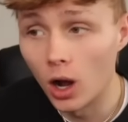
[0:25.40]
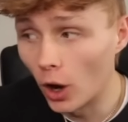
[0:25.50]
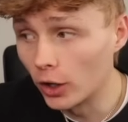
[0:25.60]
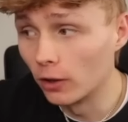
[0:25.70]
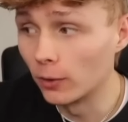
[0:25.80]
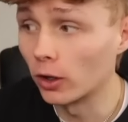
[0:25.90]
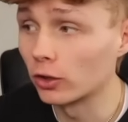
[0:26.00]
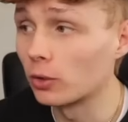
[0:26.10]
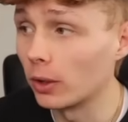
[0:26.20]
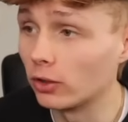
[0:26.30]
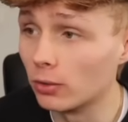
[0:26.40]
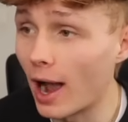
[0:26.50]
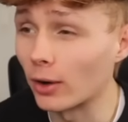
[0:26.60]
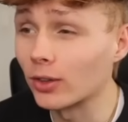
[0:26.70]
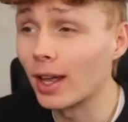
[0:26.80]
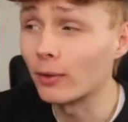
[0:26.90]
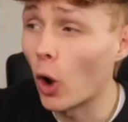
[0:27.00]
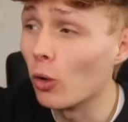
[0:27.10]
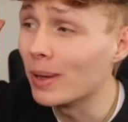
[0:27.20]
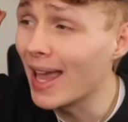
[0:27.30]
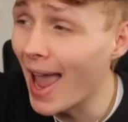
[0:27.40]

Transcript: are here for another 22 hours, and they have Kobe